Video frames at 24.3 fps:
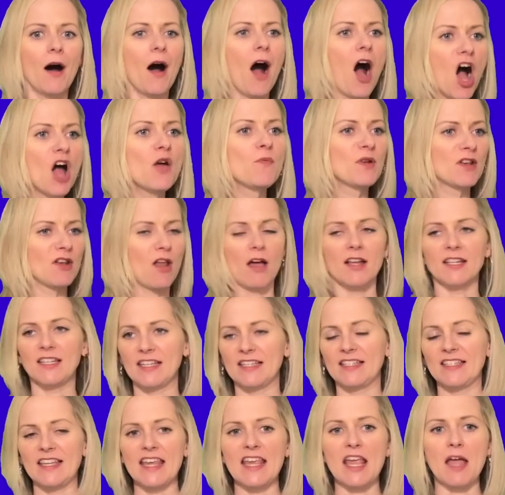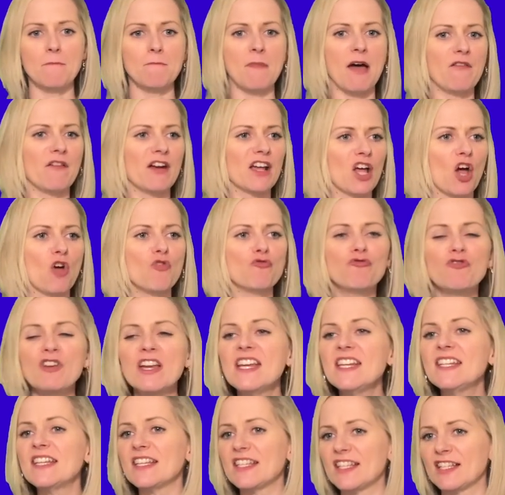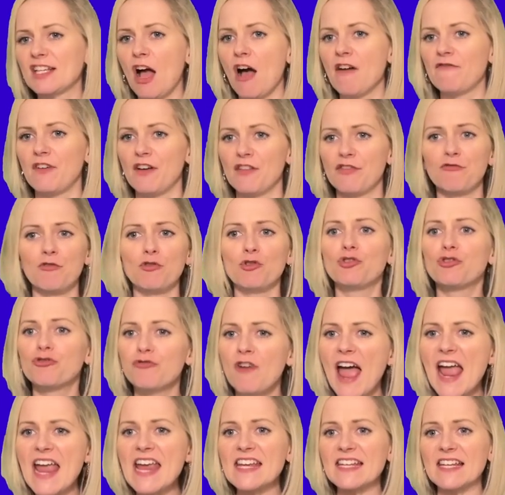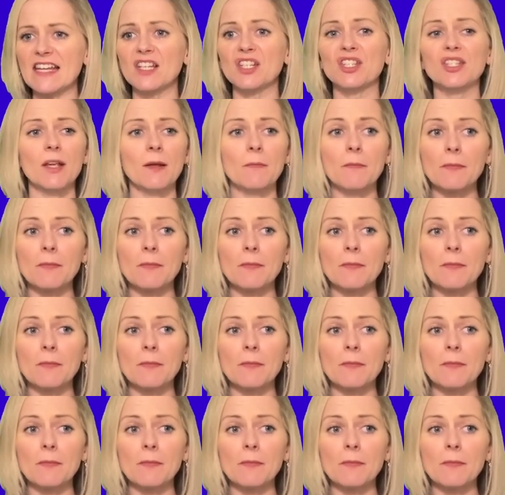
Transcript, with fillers: I would like to see America rediscover through trade and